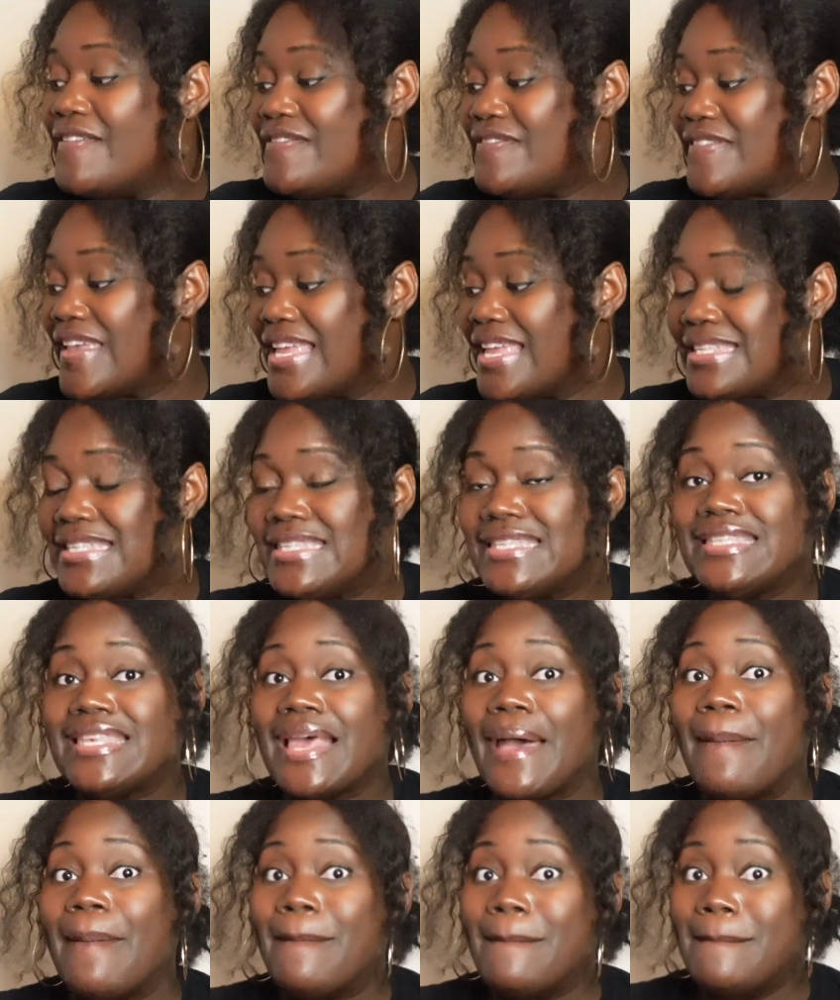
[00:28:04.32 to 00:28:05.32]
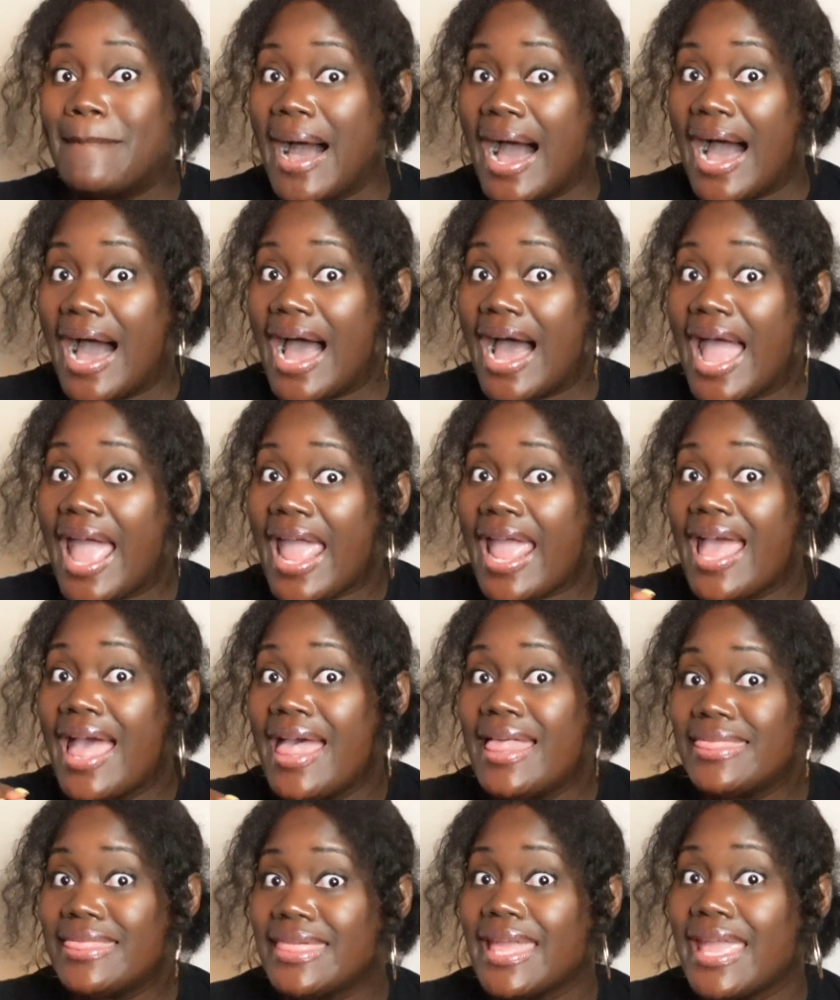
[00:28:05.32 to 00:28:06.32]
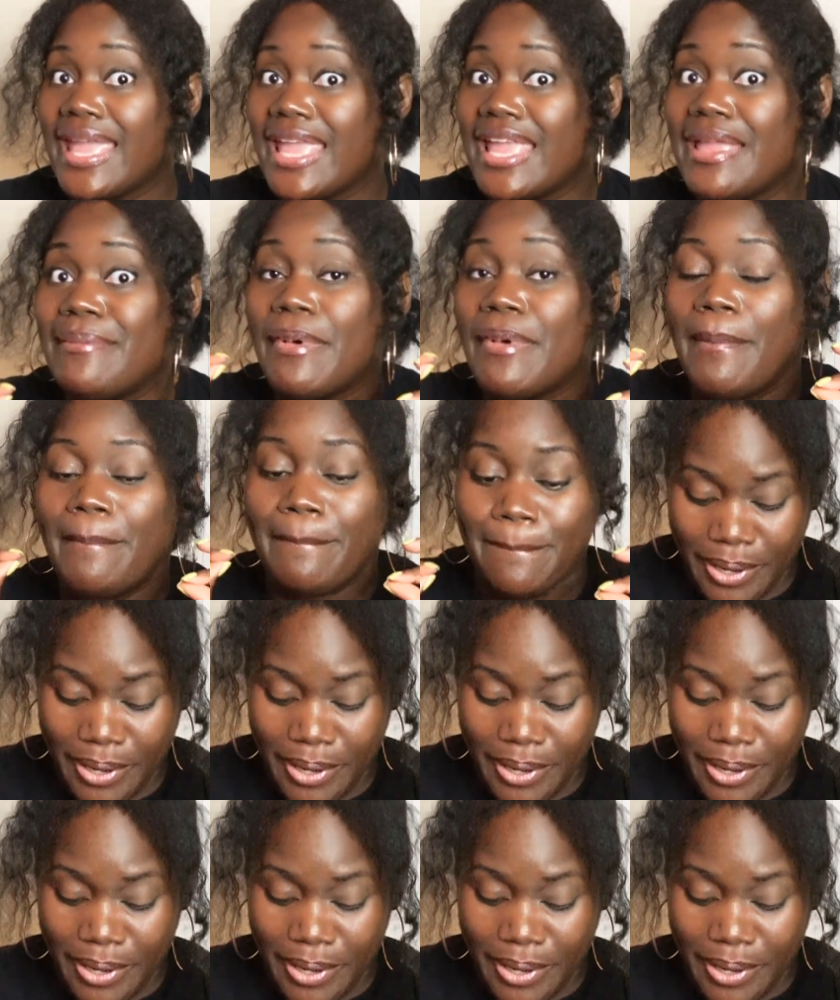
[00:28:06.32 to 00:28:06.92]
fits my theme